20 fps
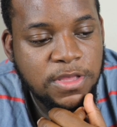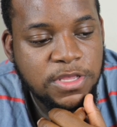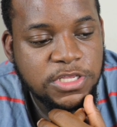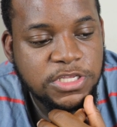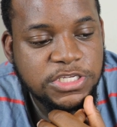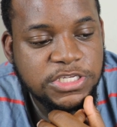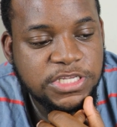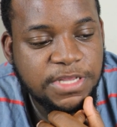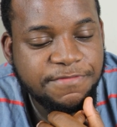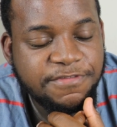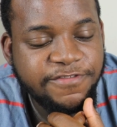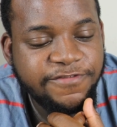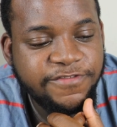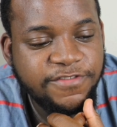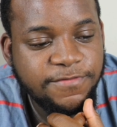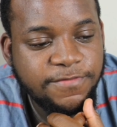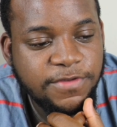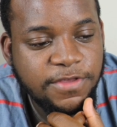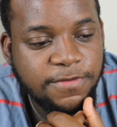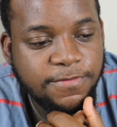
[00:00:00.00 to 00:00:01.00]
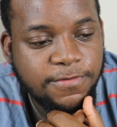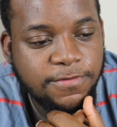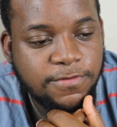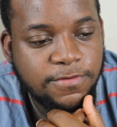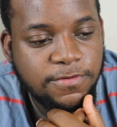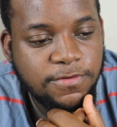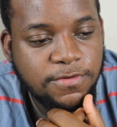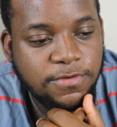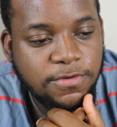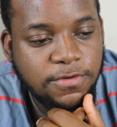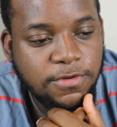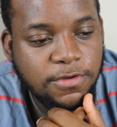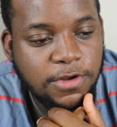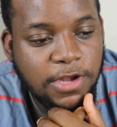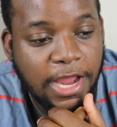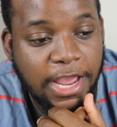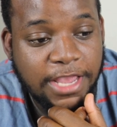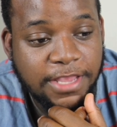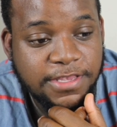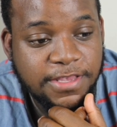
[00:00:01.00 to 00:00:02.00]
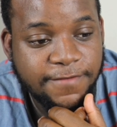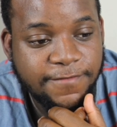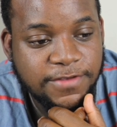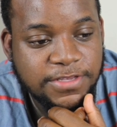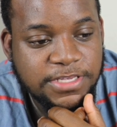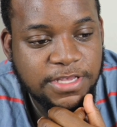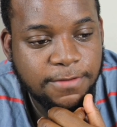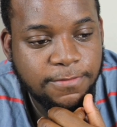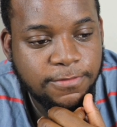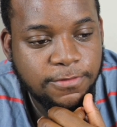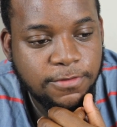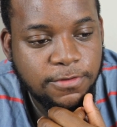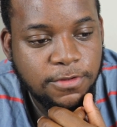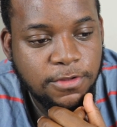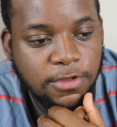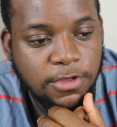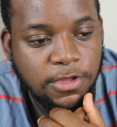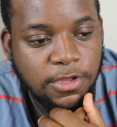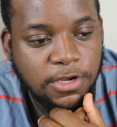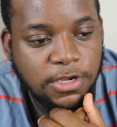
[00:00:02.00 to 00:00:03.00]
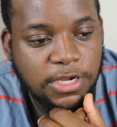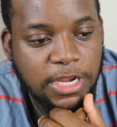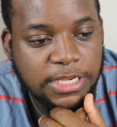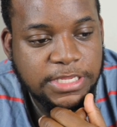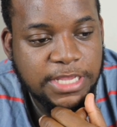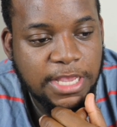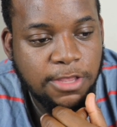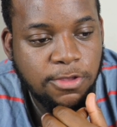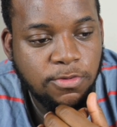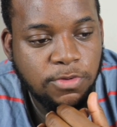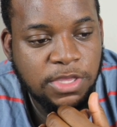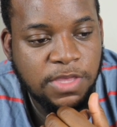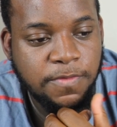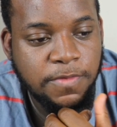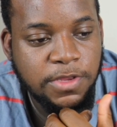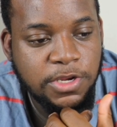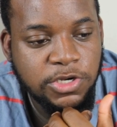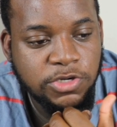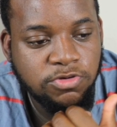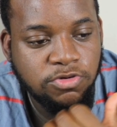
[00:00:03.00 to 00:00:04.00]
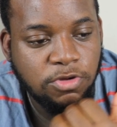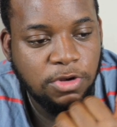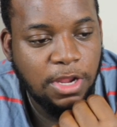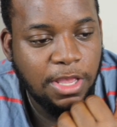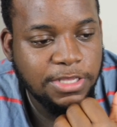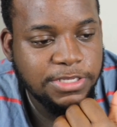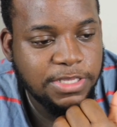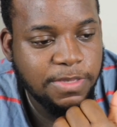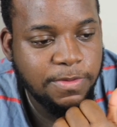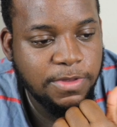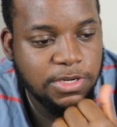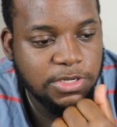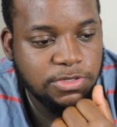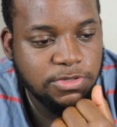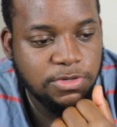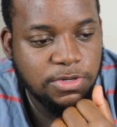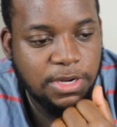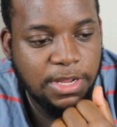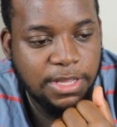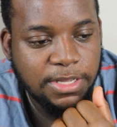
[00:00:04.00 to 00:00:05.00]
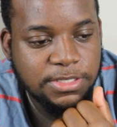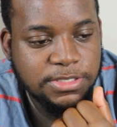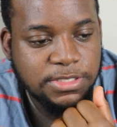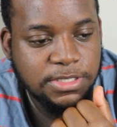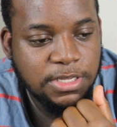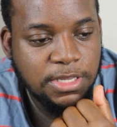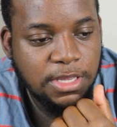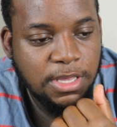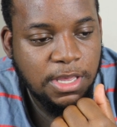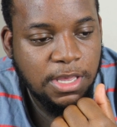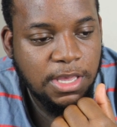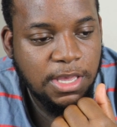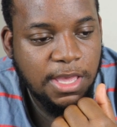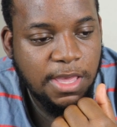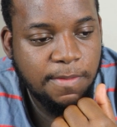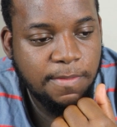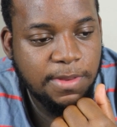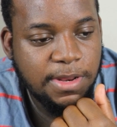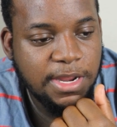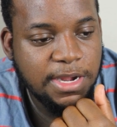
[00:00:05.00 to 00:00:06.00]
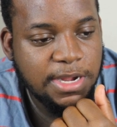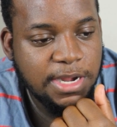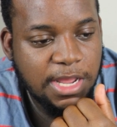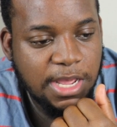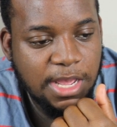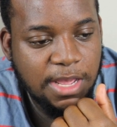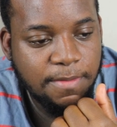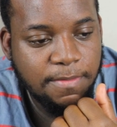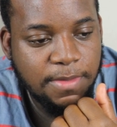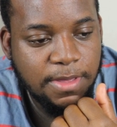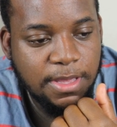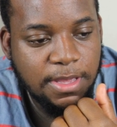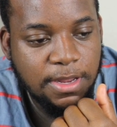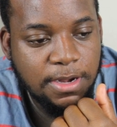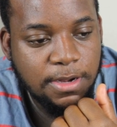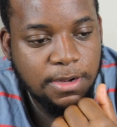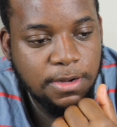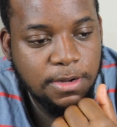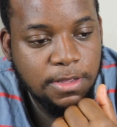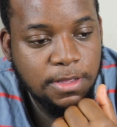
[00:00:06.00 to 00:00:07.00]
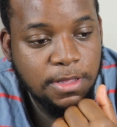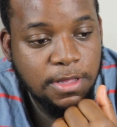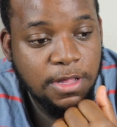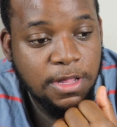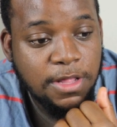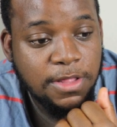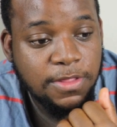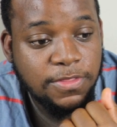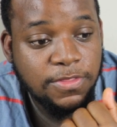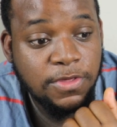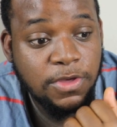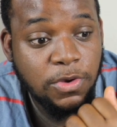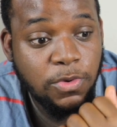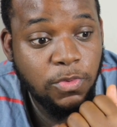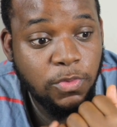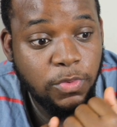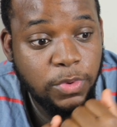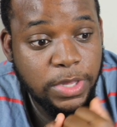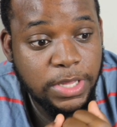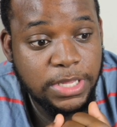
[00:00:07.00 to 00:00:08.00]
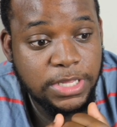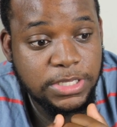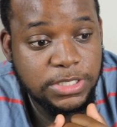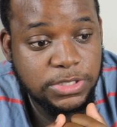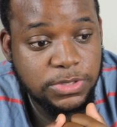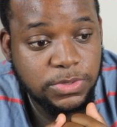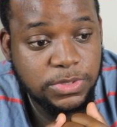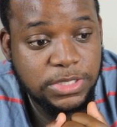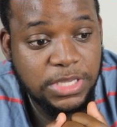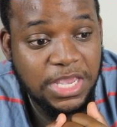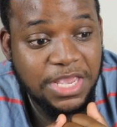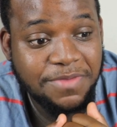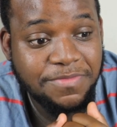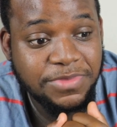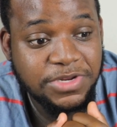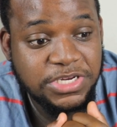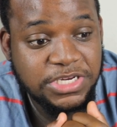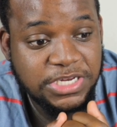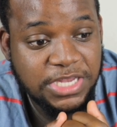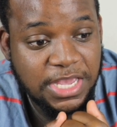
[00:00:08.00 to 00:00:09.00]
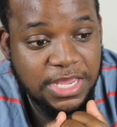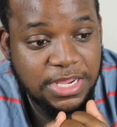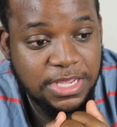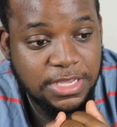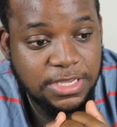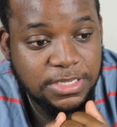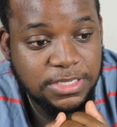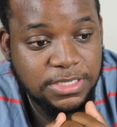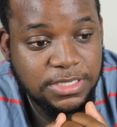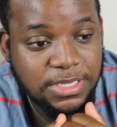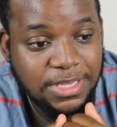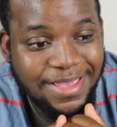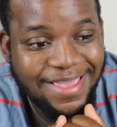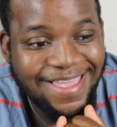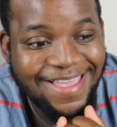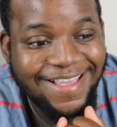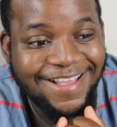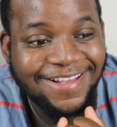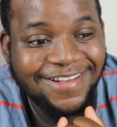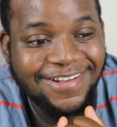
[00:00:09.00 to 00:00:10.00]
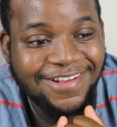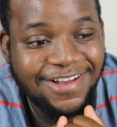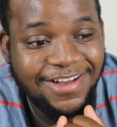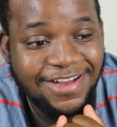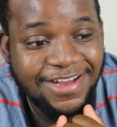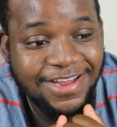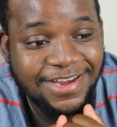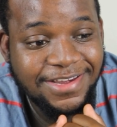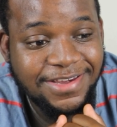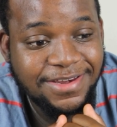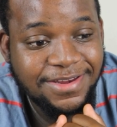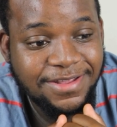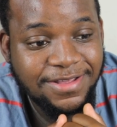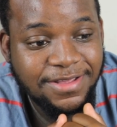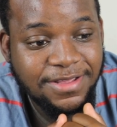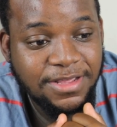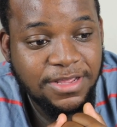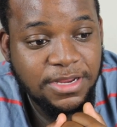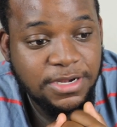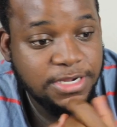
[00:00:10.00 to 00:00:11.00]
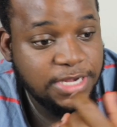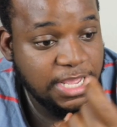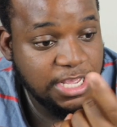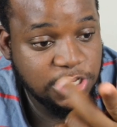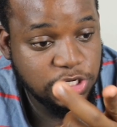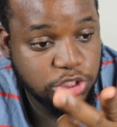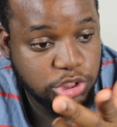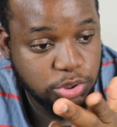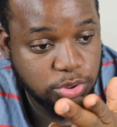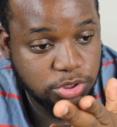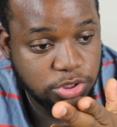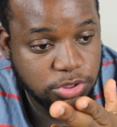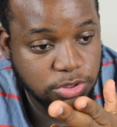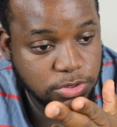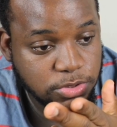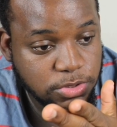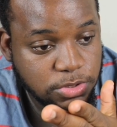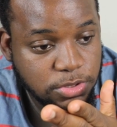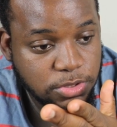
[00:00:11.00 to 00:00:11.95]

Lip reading: some of the people, like, say for example, they tell you, give me this Rolex. And be like, nah, man. They're willing to take machetes and cut. They can shoot you